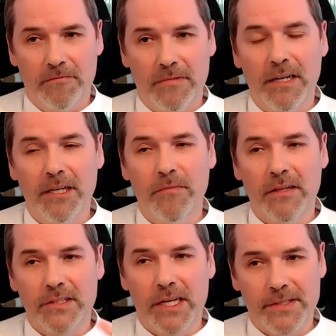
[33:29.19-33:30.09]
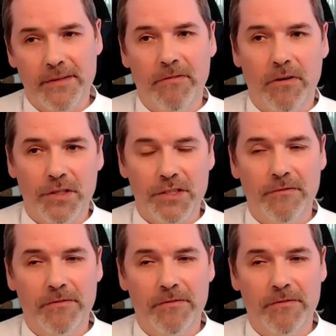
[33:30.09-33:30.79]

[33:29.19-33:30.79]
I am just the voice in